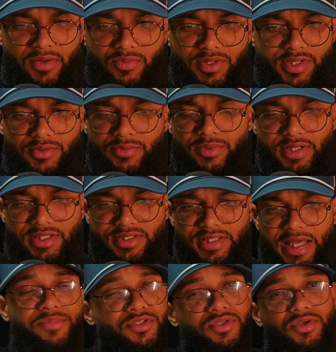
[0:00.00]
Wanted to release
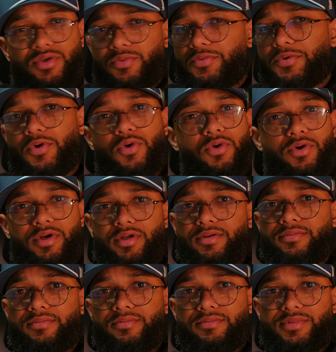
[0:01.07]
that. I'm just going to record.
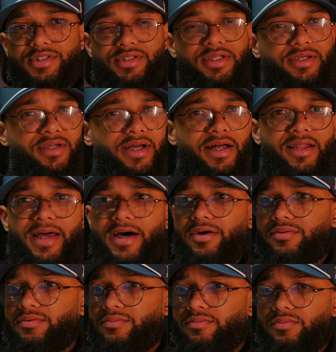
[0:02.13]
Just let it all
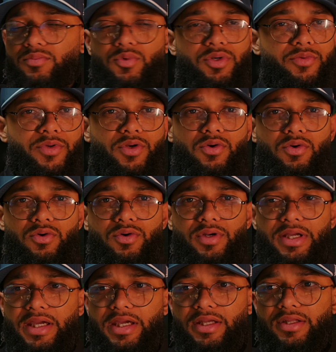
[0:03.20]
out. I'm going to record.
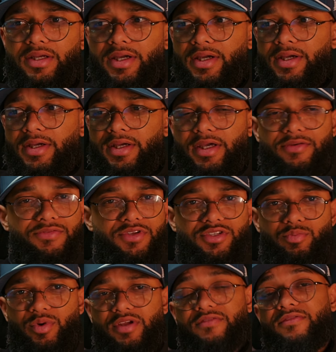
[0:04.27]
And if this
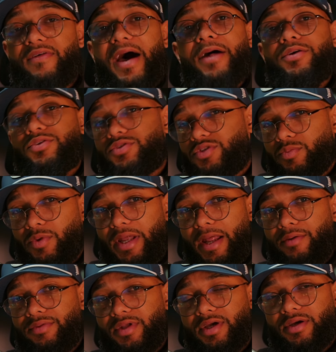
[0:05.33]
brings value to someone
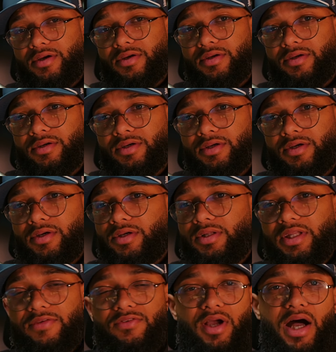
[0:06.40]
out there,
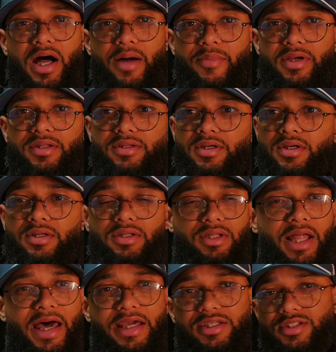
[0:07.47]
leave a comment,
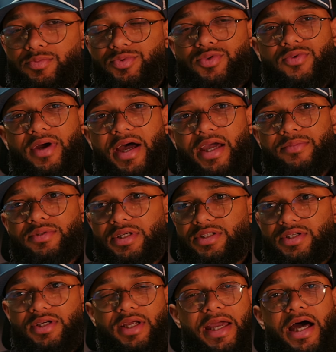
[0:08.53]
like, subscribe. It's
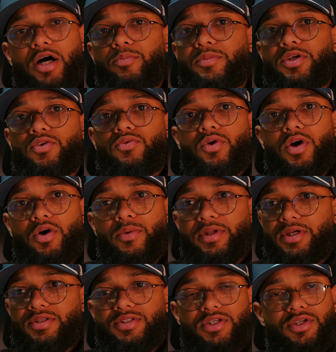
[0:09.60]
going to help me grow and
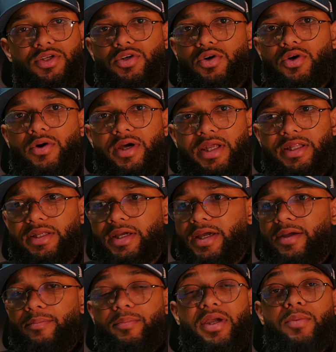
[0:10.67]
continue growing and
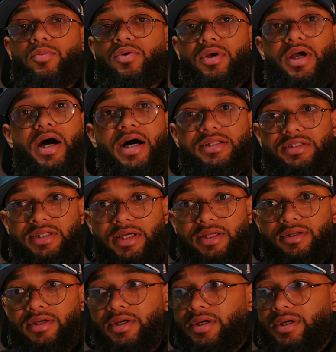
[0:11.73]
make more content.